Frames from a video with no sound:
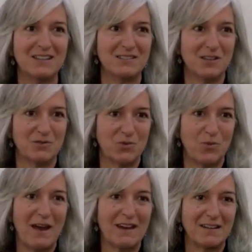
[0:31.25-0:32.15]
So to
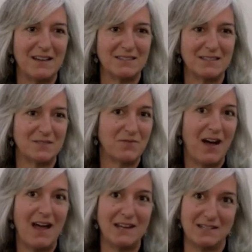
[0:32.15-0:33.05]
recognize the
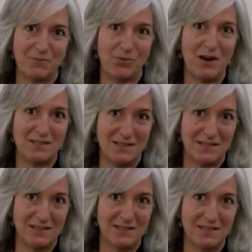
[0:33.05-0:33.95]
divine is present